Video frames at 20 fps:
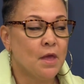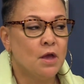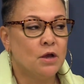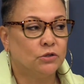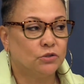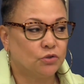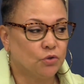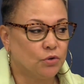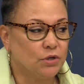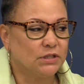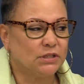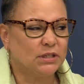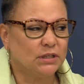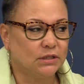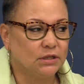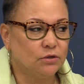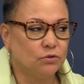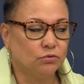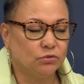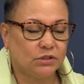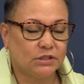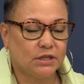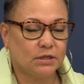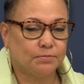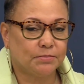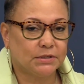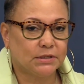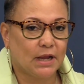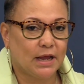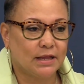So it's little
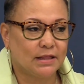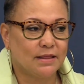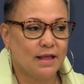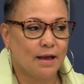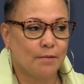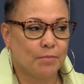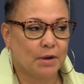tips like that.